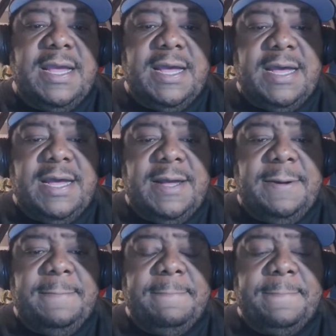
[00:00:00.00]

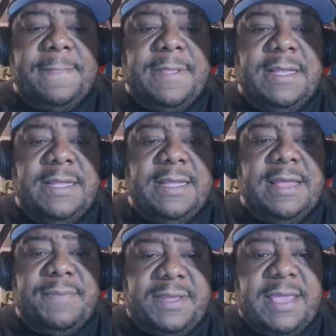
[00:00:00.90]
Um,
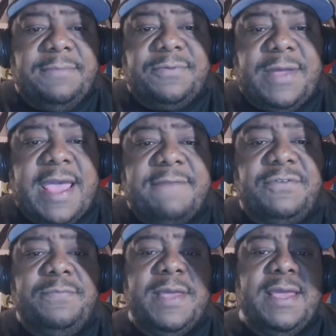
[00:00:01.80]
Epic Games will
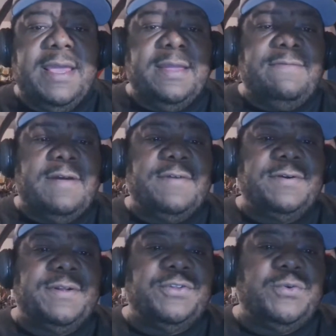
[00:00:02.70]
have to pay
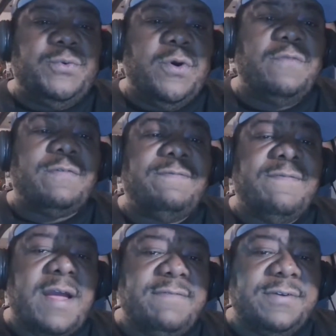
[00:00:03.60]
over
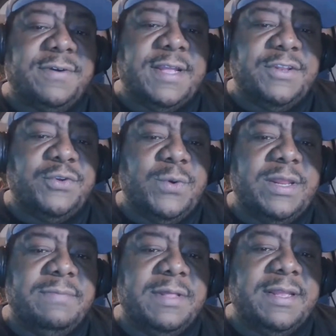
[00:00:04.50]

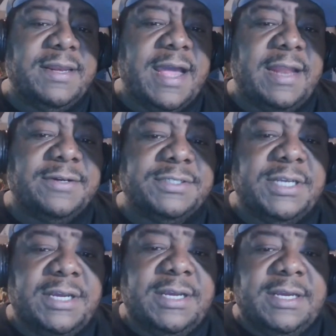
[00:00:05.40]
$520 million
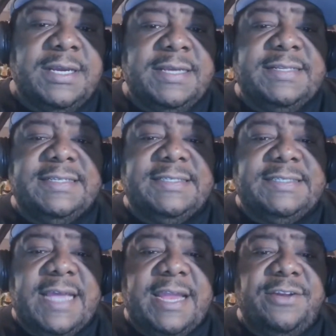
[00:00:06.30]

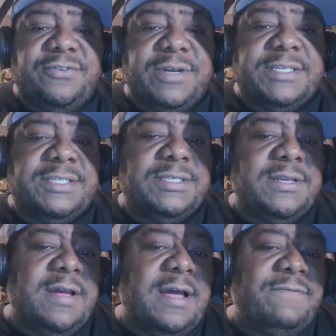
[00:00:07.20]
design
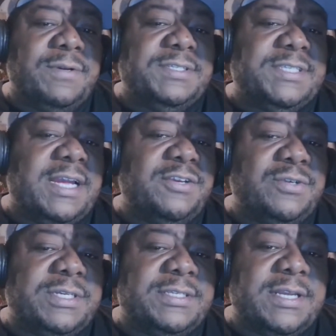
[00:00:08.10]
tricks
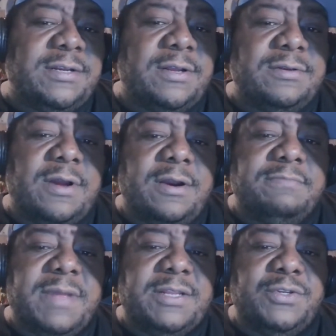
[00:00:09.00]
that
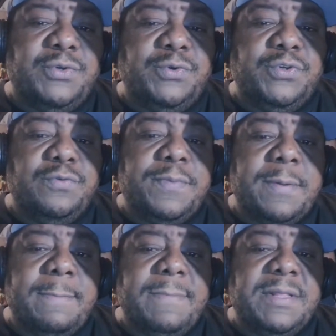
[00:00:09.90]
are meant to dupe
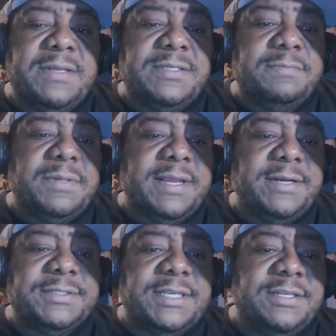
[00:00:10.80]
millions of
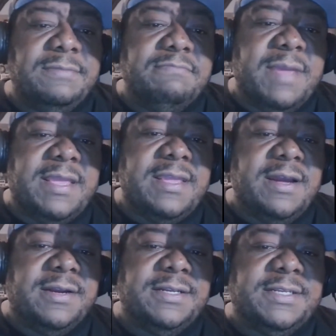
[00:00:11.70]
players into
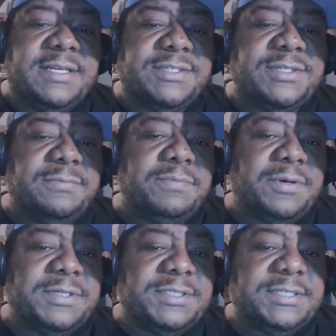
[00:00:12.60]
making unintentional
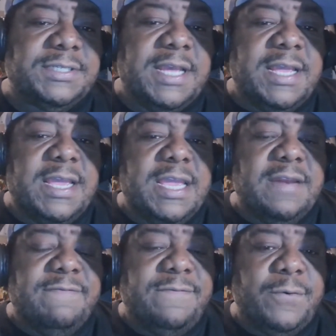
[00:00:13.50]
purchases
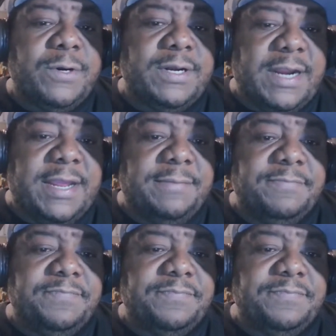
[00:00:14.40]
in Fortnite.